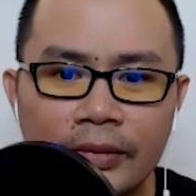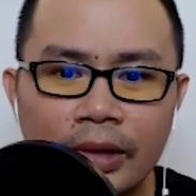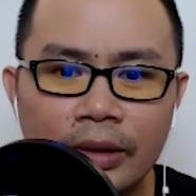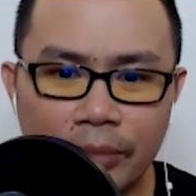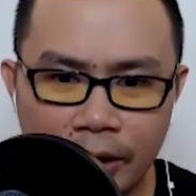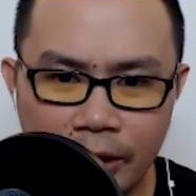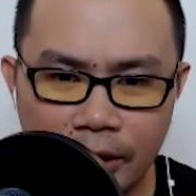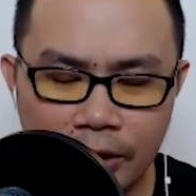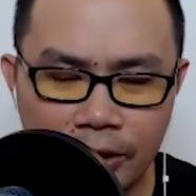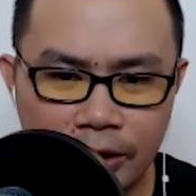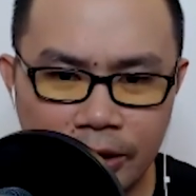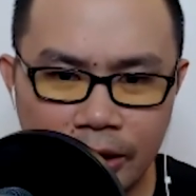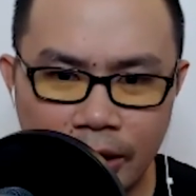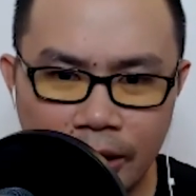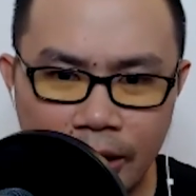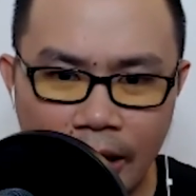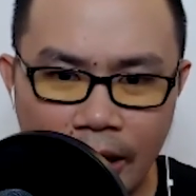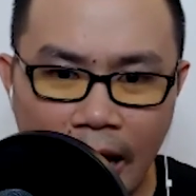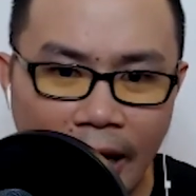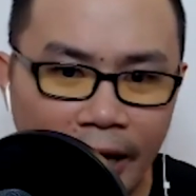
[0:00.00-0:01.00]
Because
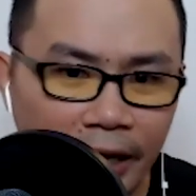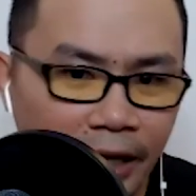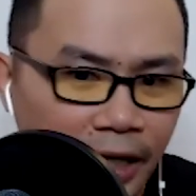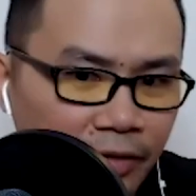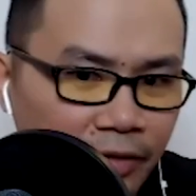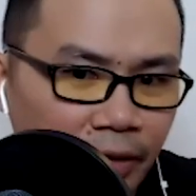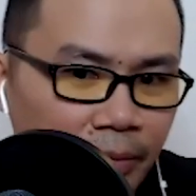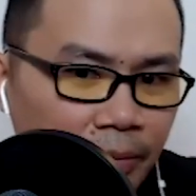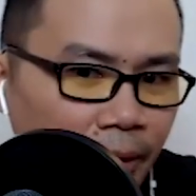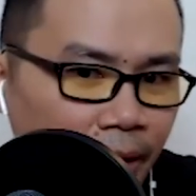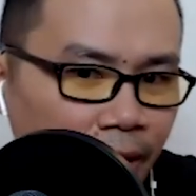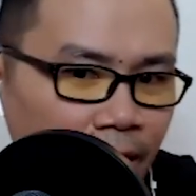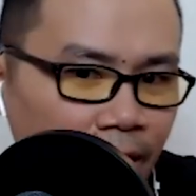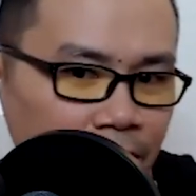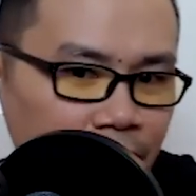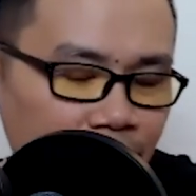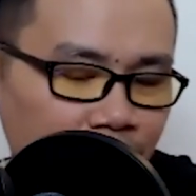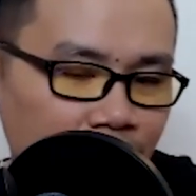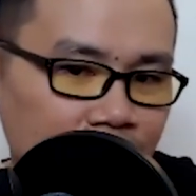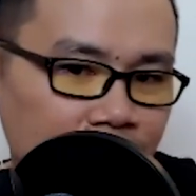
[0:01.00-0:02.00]
I gave him many
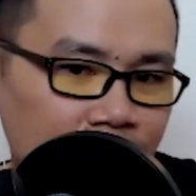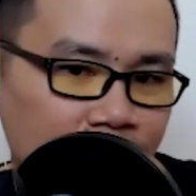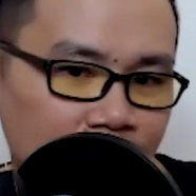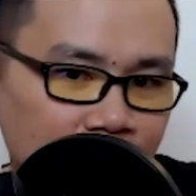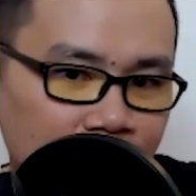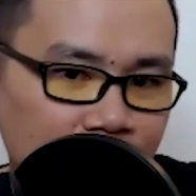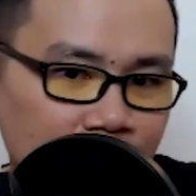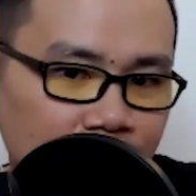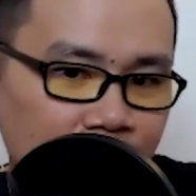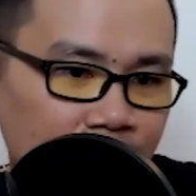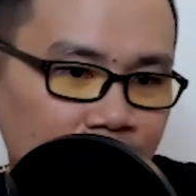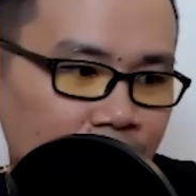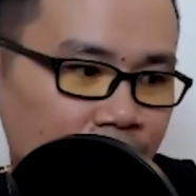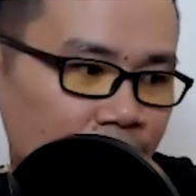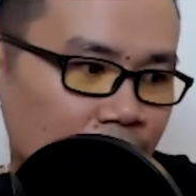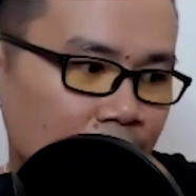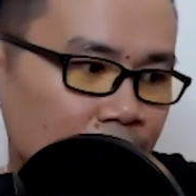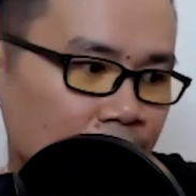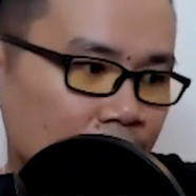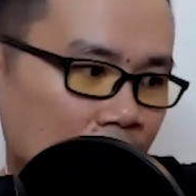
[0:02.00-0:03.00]
chances.
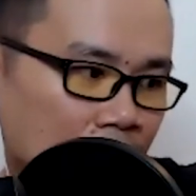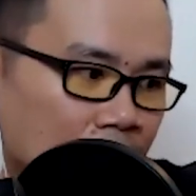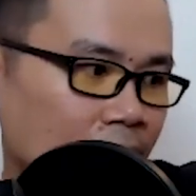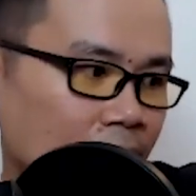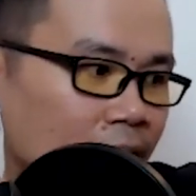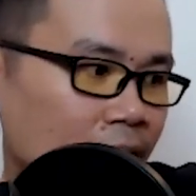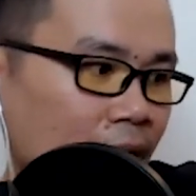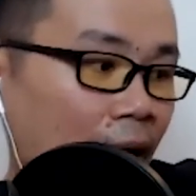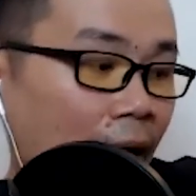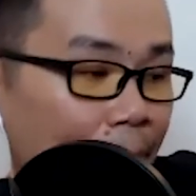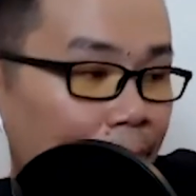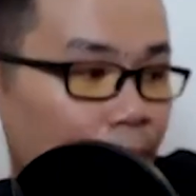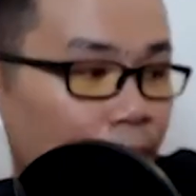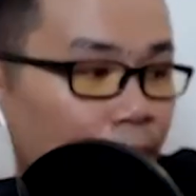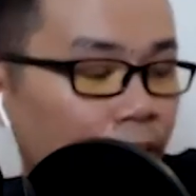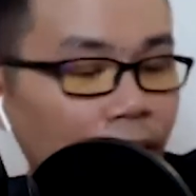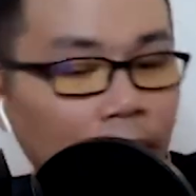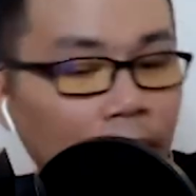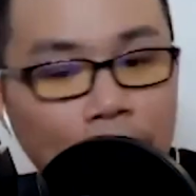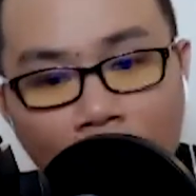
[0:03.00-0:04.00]
But I
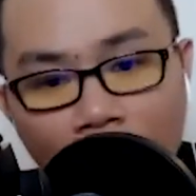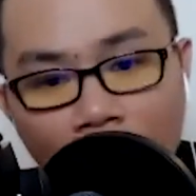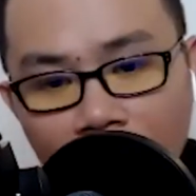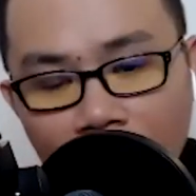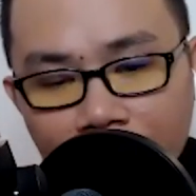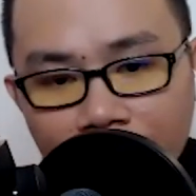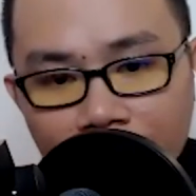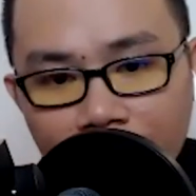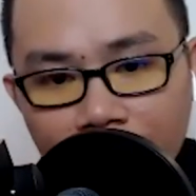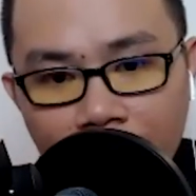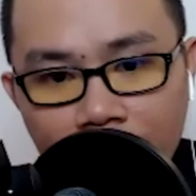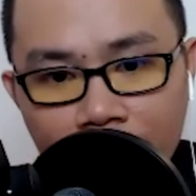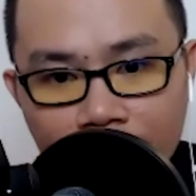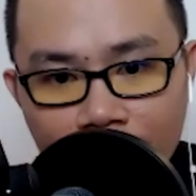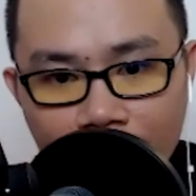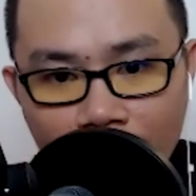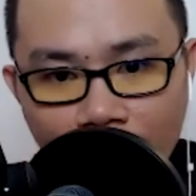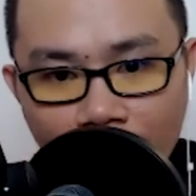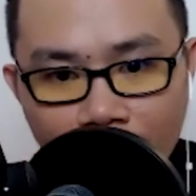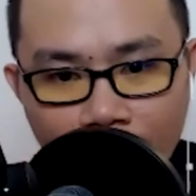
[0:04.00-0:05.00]
put him on the third
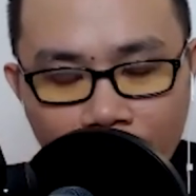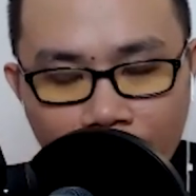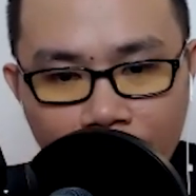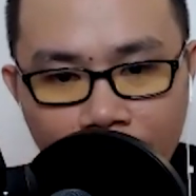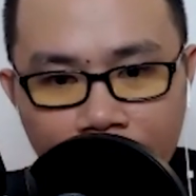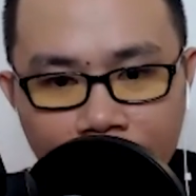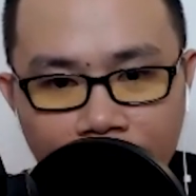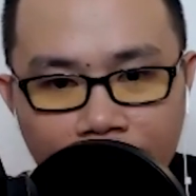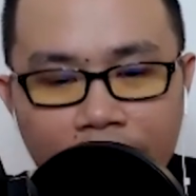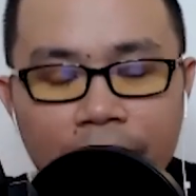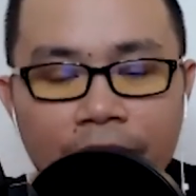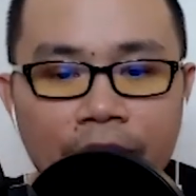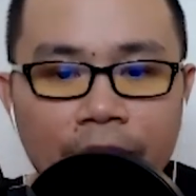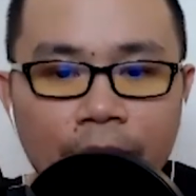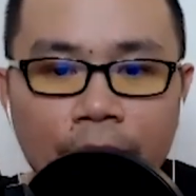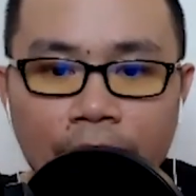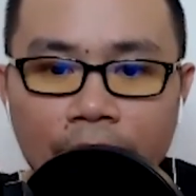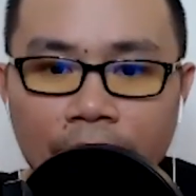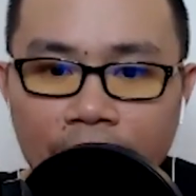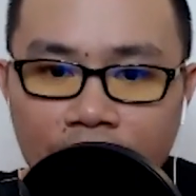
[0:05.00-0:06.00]
row in terms
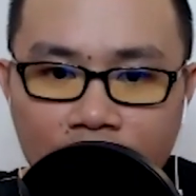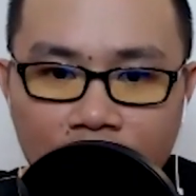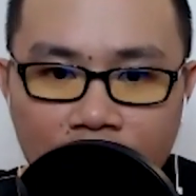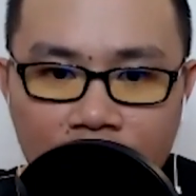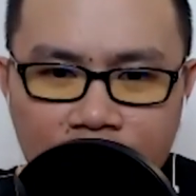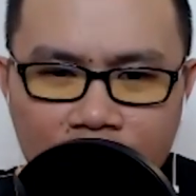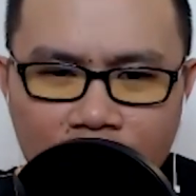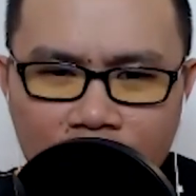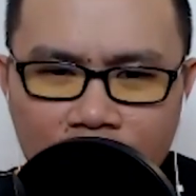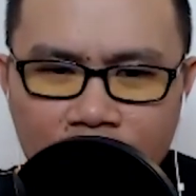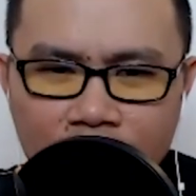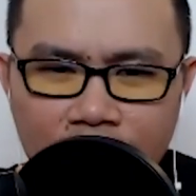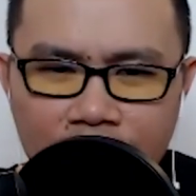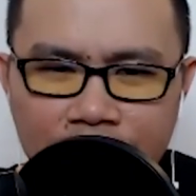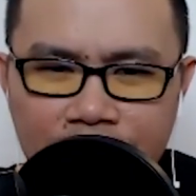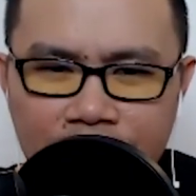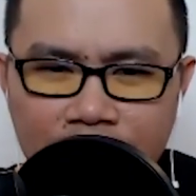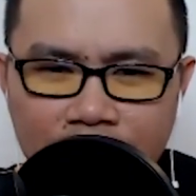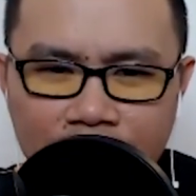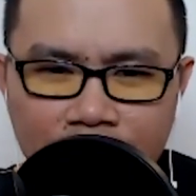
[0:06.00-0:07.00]
of the trust level
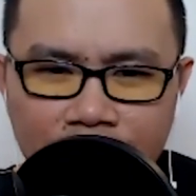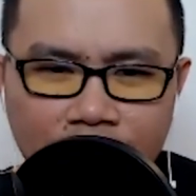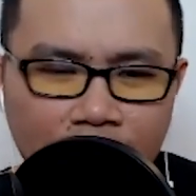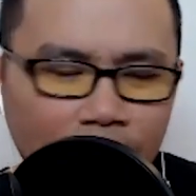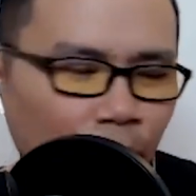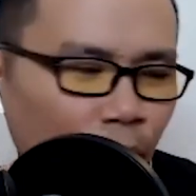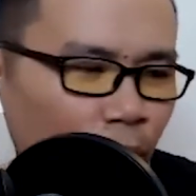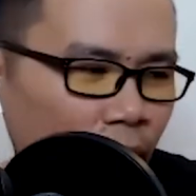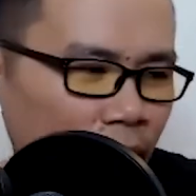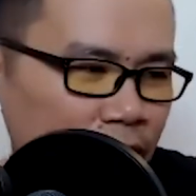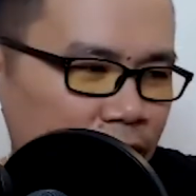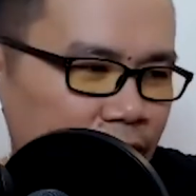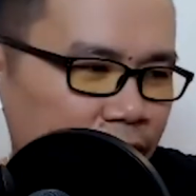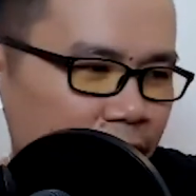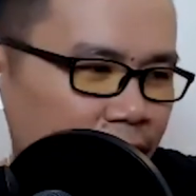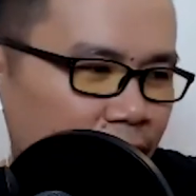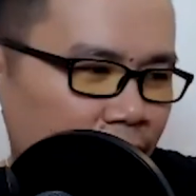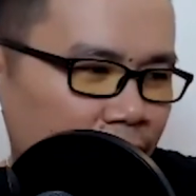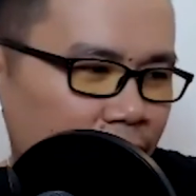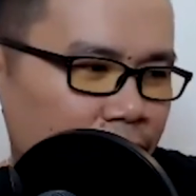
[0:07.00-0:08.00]
itself. Once they
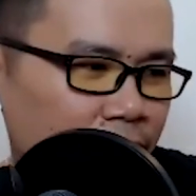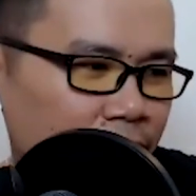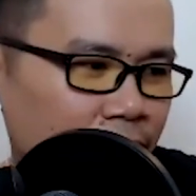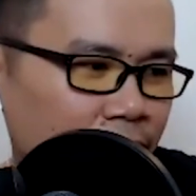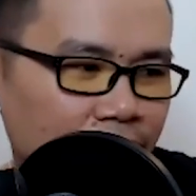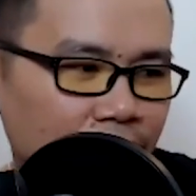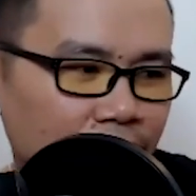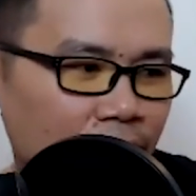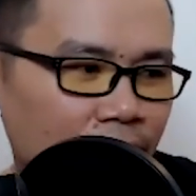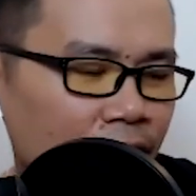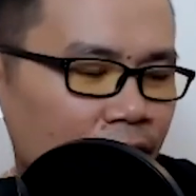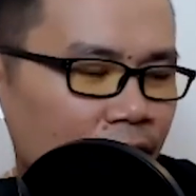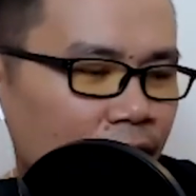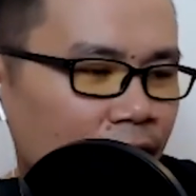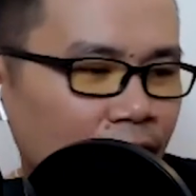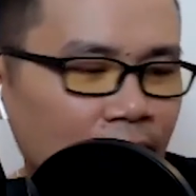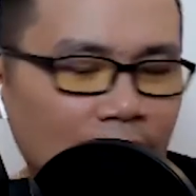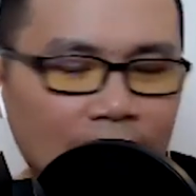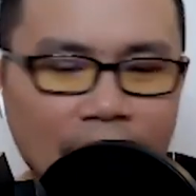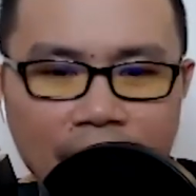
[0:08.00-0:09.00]
get into the
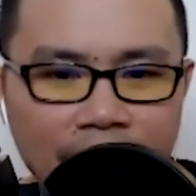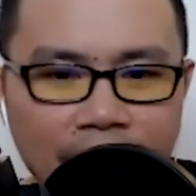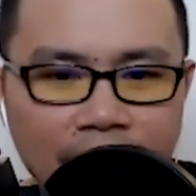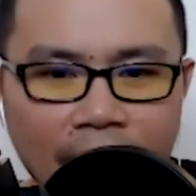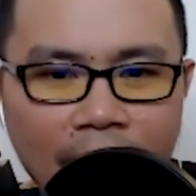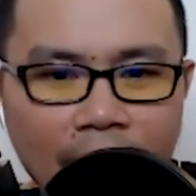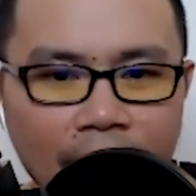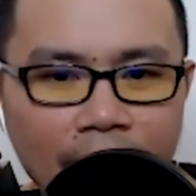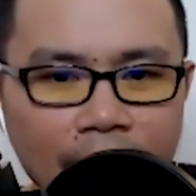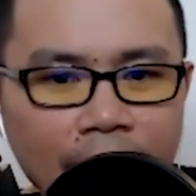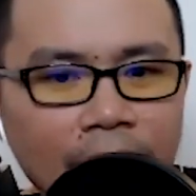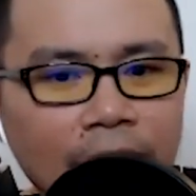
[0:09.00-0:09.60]
level 10,